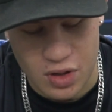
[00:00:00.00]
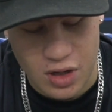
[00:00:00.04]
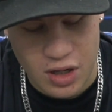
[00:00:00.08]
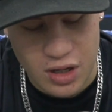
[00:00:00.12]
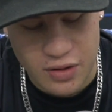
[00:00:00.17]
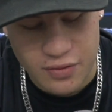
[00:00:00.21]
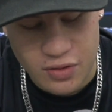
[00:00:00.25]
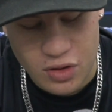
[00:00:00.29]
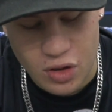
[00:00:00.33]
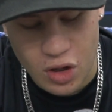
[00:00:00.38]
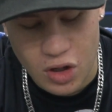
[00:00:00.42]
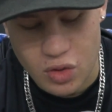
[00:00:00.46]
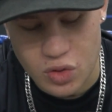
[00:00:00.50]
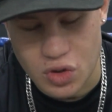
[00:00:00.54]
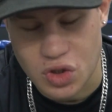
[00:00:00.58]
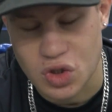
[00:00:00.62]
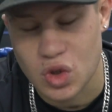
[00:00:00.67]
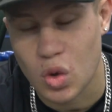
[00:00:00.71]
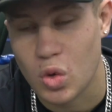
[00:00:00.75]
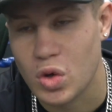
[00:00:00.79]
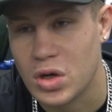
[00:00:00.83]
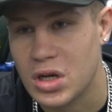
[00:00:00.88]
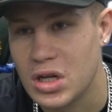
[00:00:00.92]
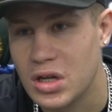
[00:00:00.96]
Even though it was
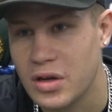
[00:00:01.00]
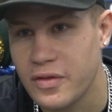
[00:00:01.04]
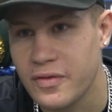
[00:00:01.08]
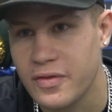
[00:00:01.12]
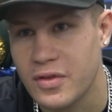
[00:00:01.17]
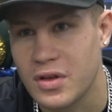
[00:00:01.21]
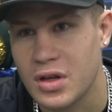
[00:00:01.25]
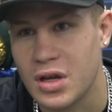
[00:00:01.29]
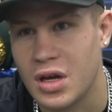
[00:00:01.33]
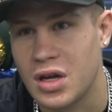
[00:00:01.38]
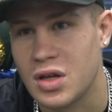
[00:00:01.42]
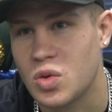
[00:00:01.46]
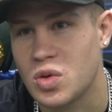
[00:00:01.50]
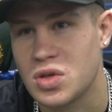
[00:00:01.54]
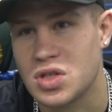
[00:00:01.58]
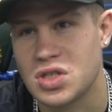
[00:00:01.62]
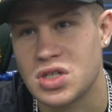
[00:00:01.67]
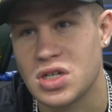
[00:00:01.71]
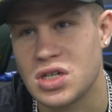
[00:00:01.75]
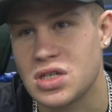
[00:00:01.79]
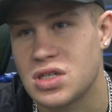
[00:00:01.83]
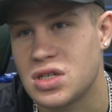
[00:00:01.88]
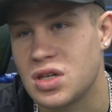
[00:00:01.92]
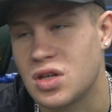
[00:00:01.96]
short-lived, it was
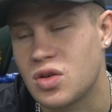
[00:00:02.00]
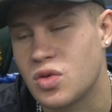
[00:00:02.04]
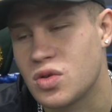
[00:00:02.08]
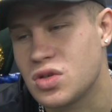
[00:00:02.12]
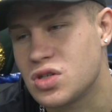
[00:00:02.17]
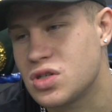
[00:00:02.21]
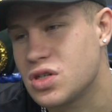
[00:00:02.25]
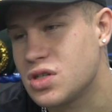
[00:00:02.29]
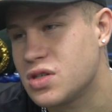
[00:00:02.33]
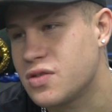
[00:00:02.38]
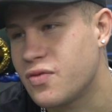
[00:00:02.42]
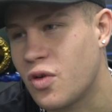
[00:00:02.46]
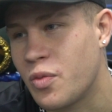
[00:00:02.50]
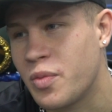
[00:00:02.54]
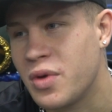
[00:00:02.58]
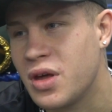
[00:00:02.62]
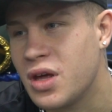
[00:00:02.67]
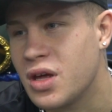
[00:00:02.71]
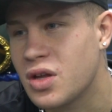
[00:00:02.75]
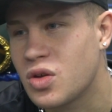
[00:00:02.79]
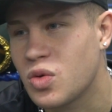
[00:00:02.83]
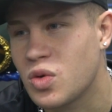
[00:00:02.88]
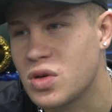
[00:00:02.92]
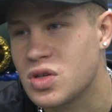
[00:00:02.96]
just for
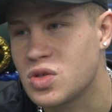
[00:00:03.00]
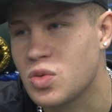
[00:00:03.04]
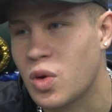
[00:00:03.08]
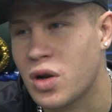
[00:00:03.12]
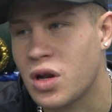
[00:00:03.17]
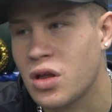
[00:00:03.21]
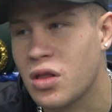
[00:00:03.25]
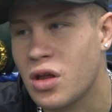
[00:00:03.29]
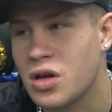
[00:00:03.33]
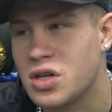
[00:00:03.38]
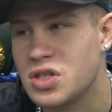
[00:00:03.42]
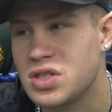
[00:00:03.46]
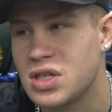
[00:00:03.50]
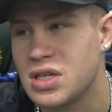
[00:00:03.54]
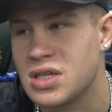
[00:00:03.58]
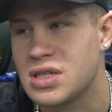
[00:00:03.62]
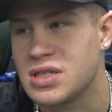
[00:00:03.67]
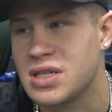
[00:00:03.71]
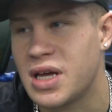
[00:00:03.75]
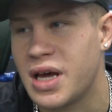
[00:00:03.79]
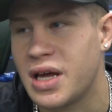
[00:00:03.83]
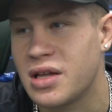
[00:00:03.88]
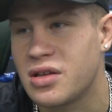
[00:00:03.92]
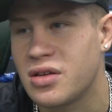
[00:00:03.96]
me, it was one of those
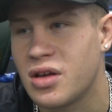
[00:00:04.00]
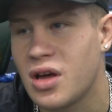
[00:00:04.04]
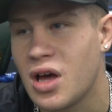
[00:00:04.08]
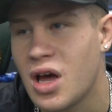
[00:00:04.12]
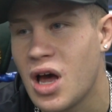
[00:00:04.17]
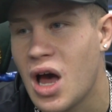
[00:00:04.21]
things that